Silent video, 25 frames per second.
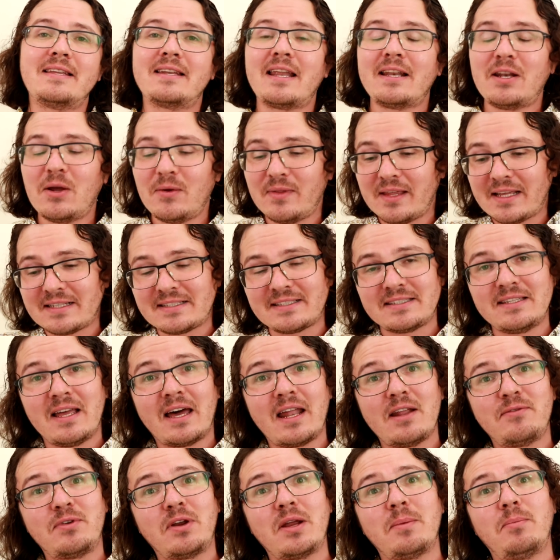and I know that's
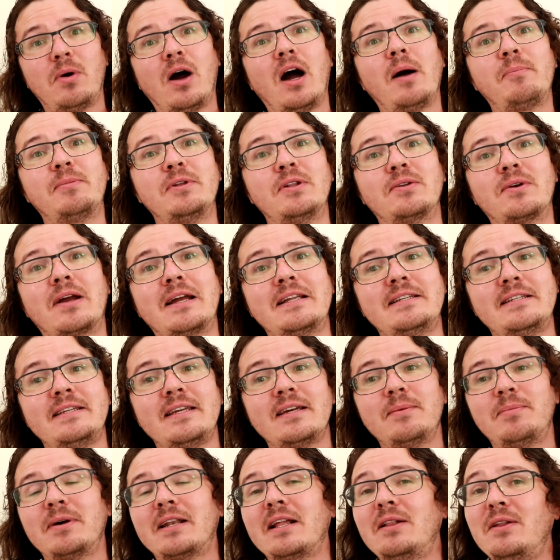not a very popular
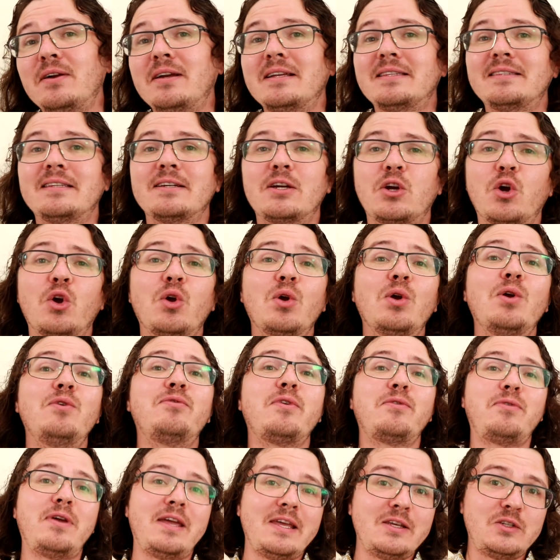idea, but I look at the curve
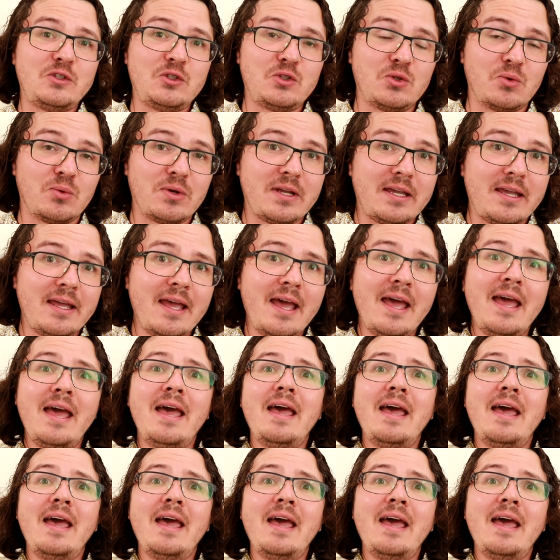of history,